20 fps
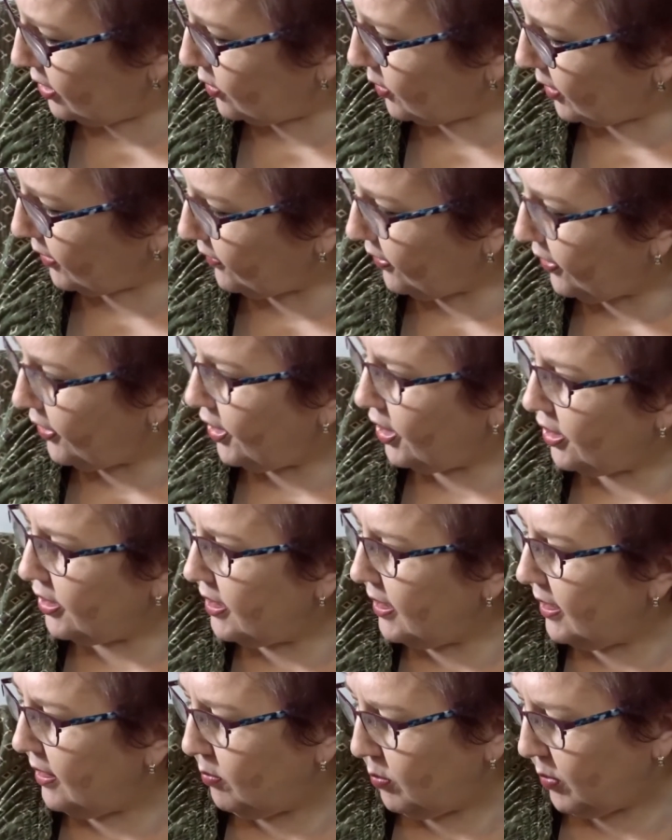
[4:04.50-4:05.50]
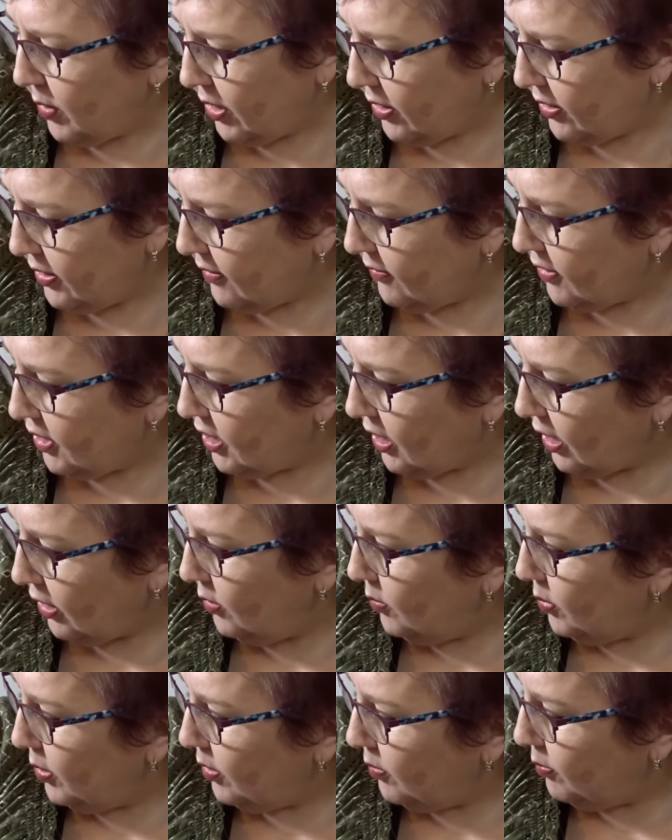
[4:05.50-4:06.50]
13 bars of
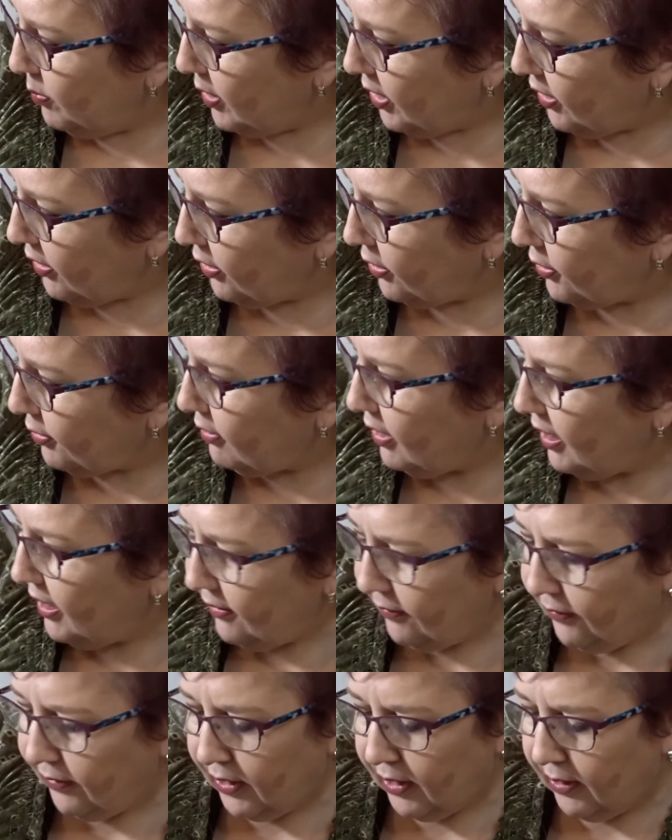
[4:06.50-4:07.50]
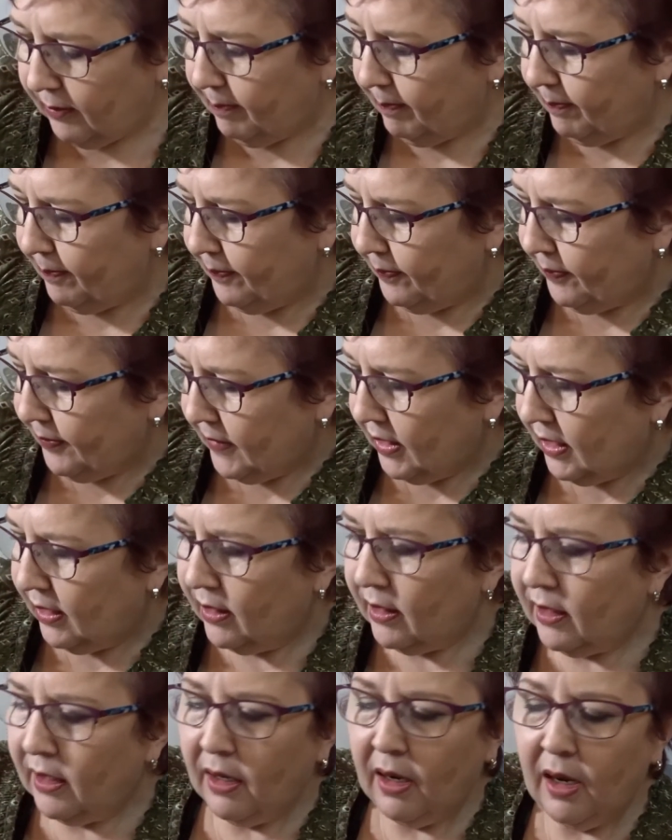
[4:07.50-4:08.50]
soap, but three of them
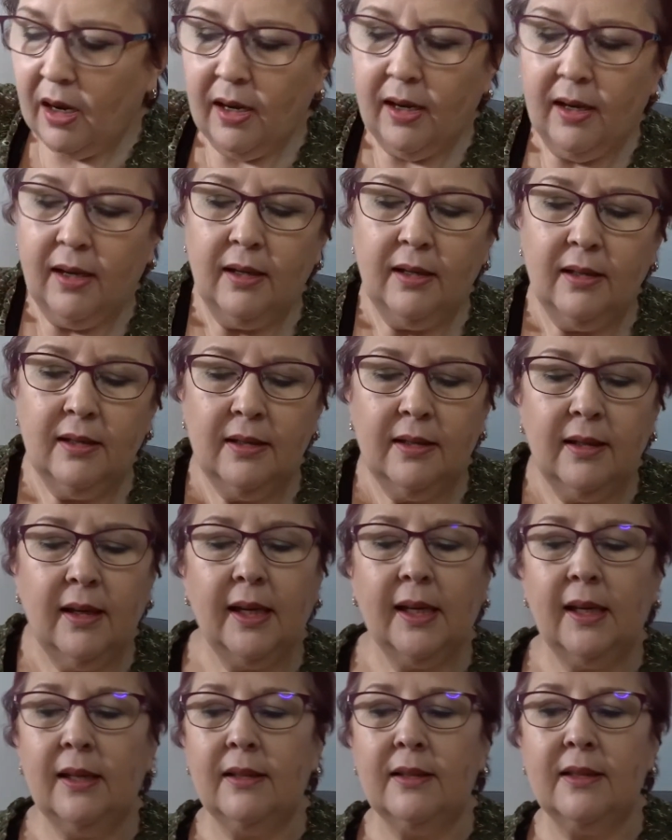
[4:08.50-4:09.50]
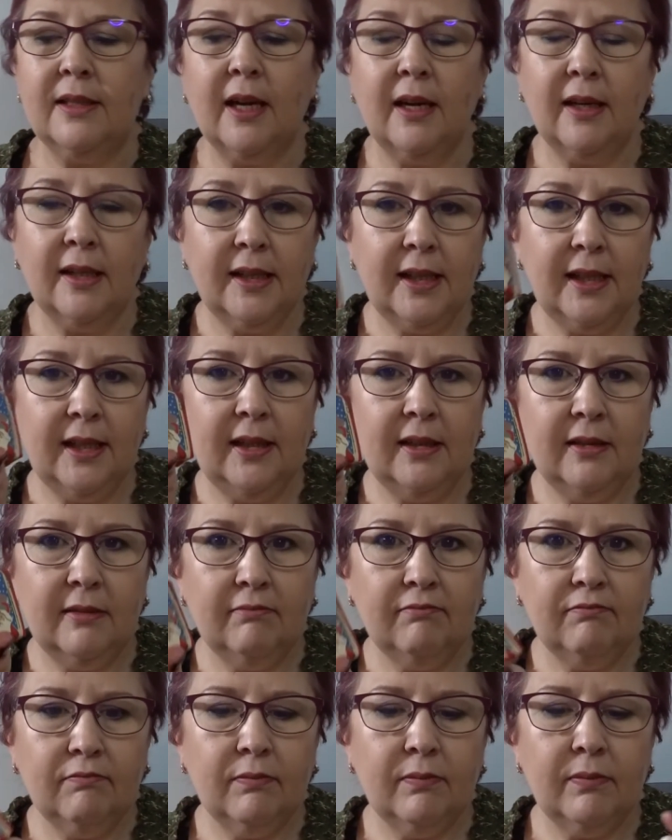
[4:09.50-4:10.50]
are little tiny
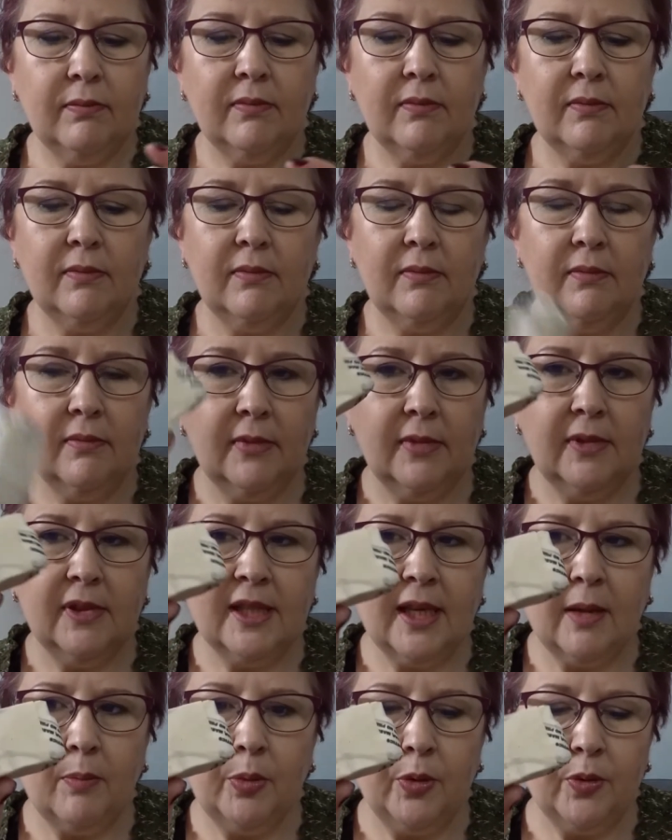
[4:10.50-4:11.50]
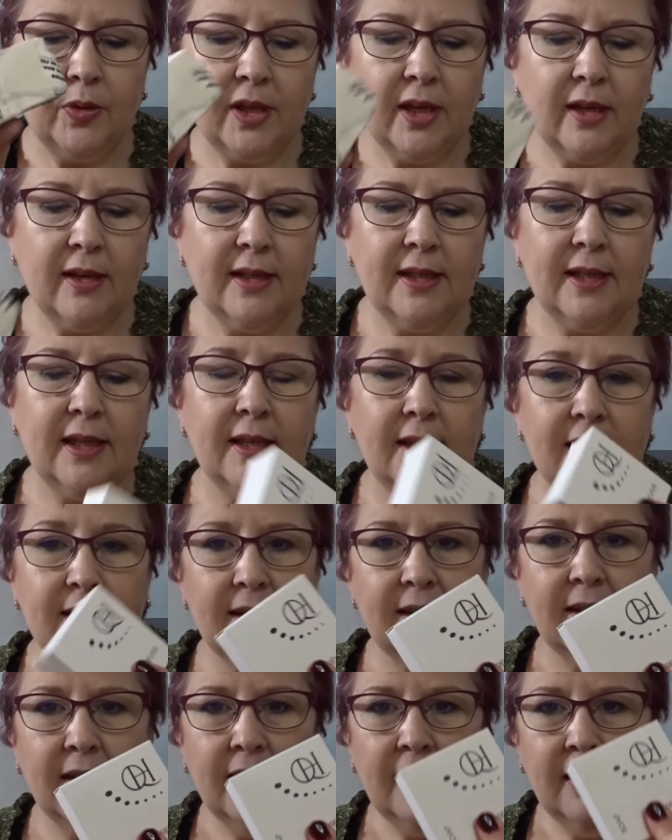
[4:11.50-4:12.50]
sample
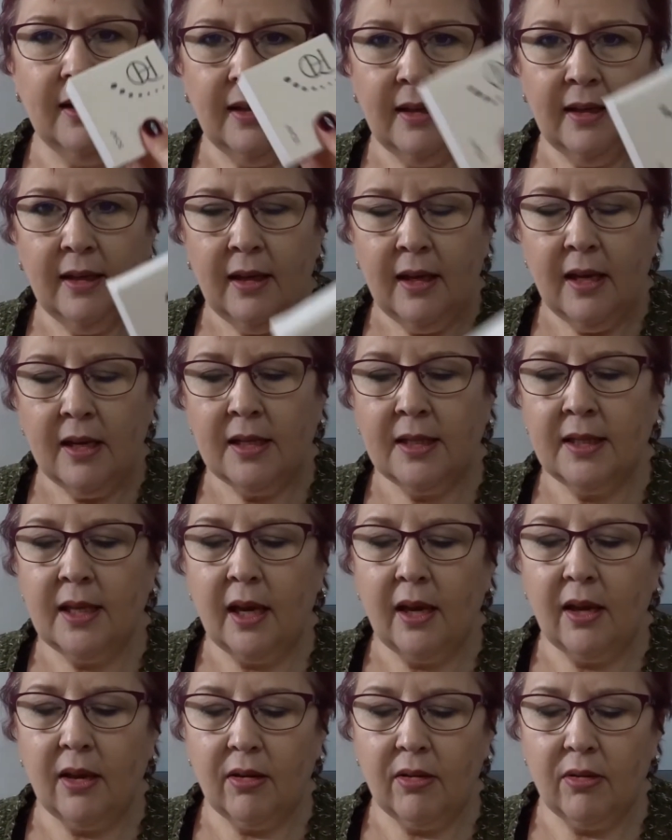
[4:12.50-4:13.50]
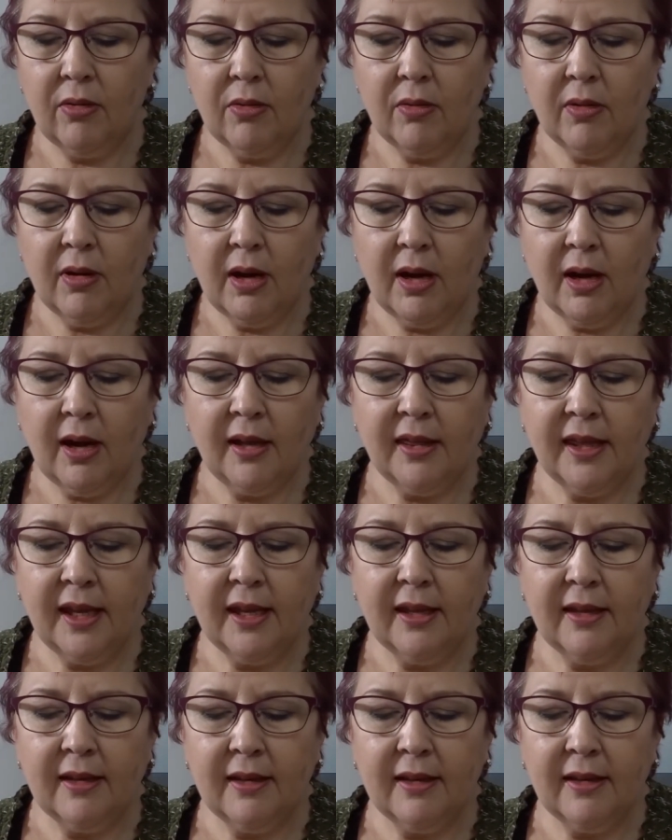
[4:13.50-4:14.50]
sizes, so I
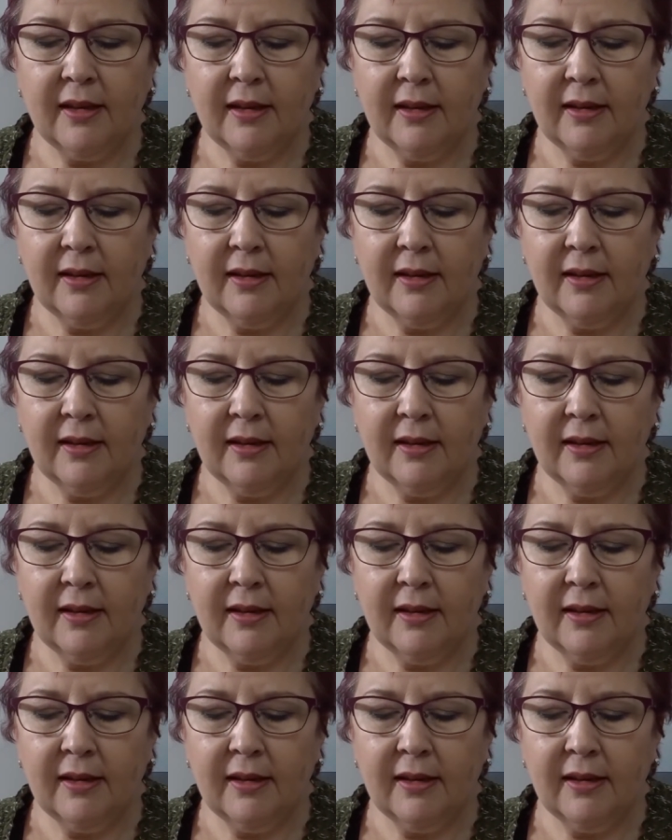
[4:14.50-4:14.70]
think